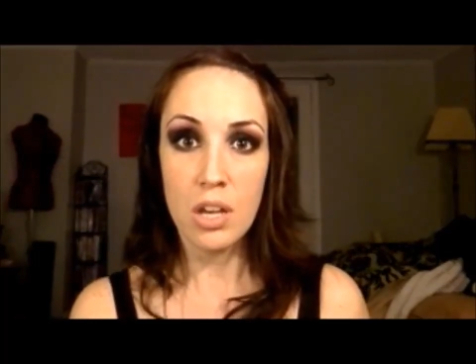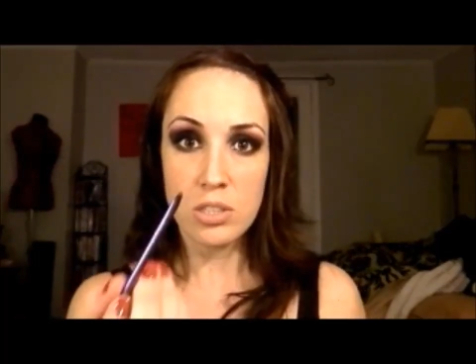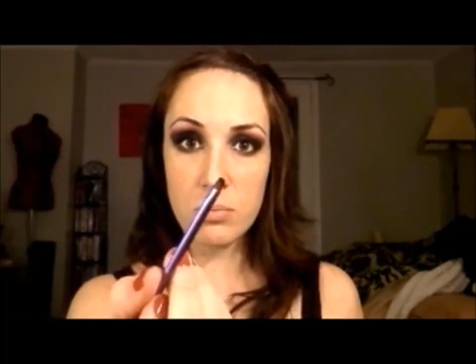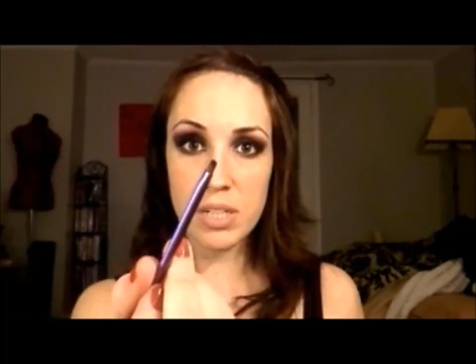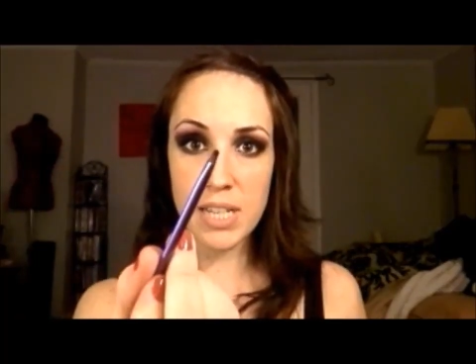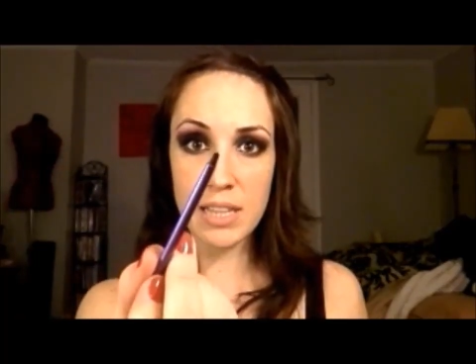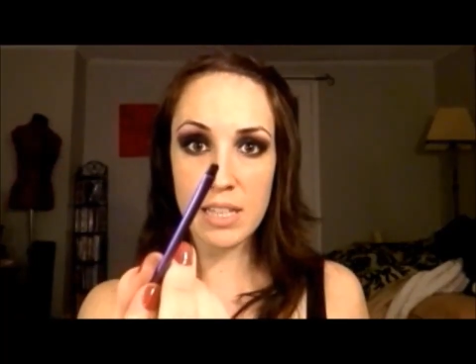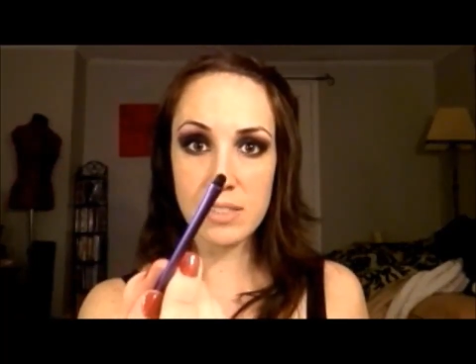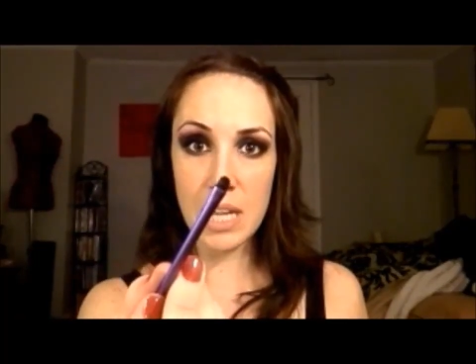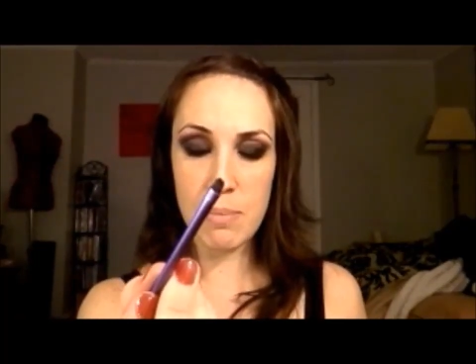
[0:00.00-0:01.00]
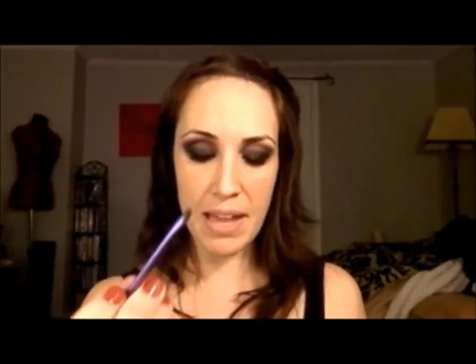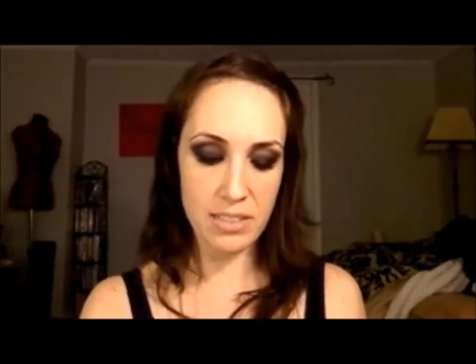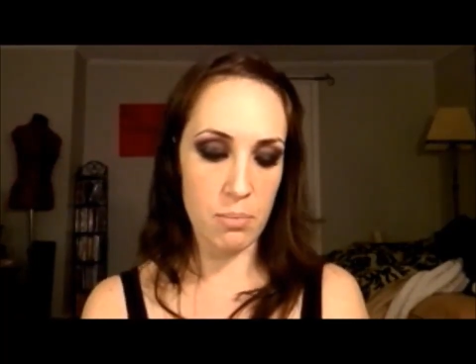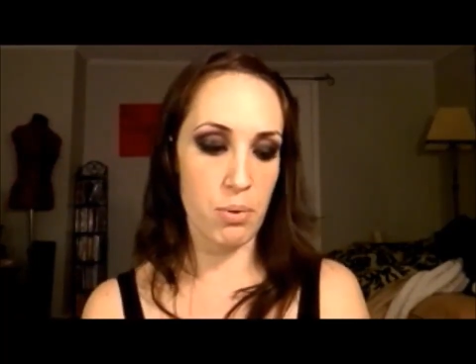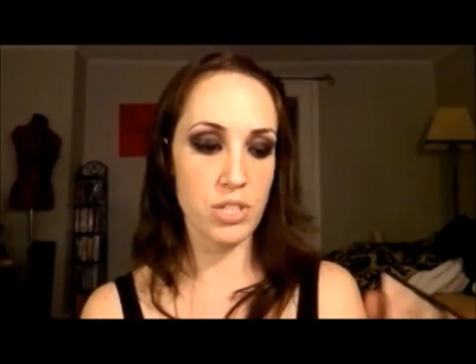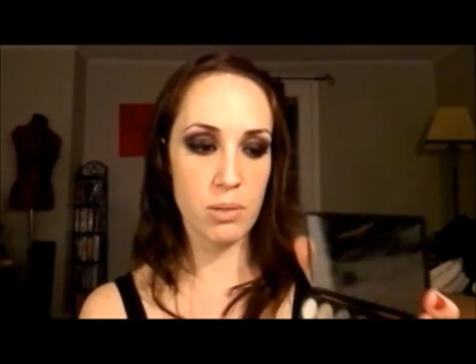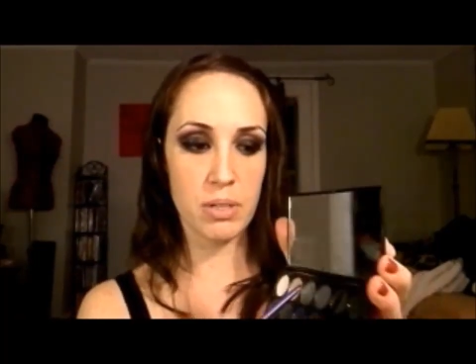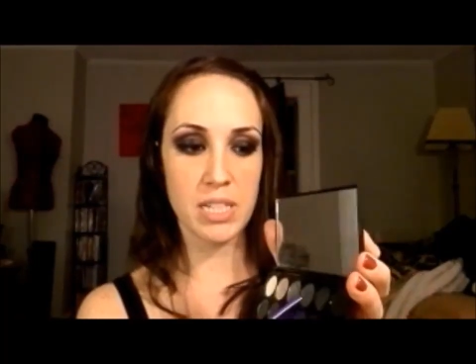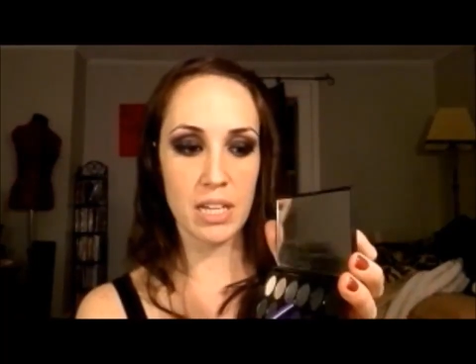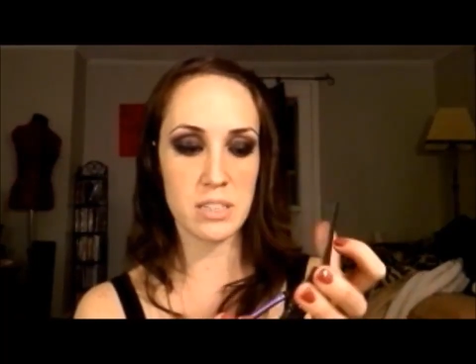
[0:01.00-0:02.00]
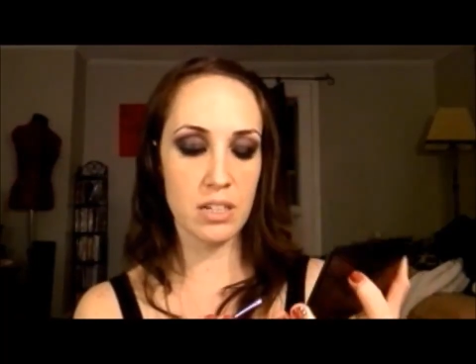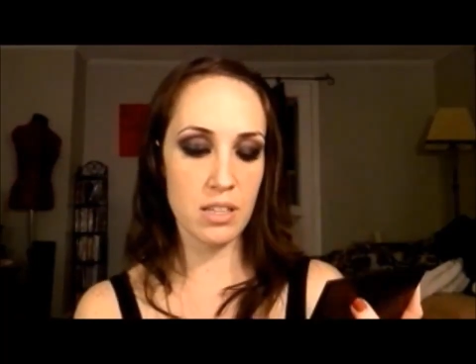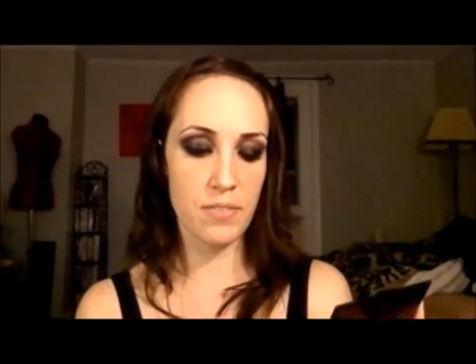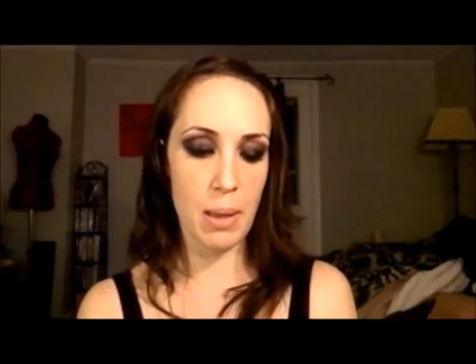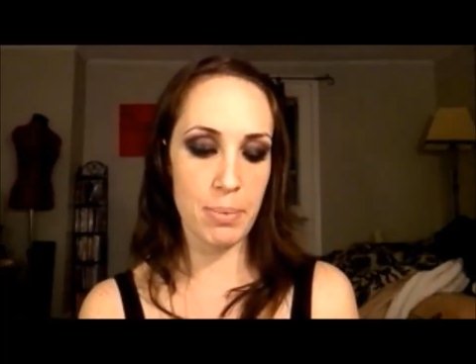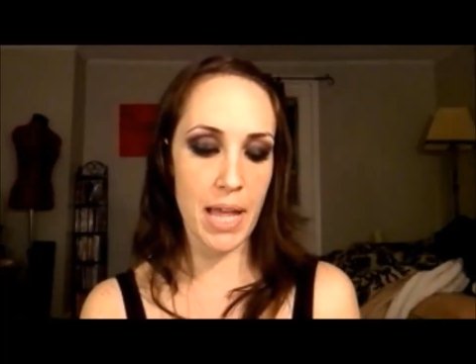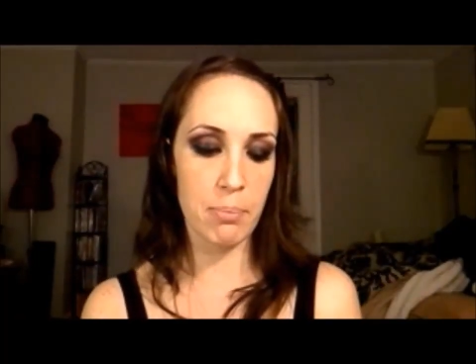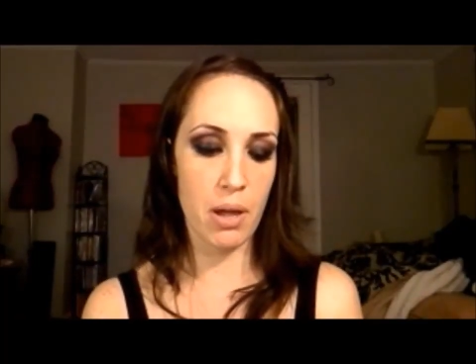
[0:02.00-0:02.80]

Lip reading: So I'm gonna take that same accent brush and I'm gonna take a little of that black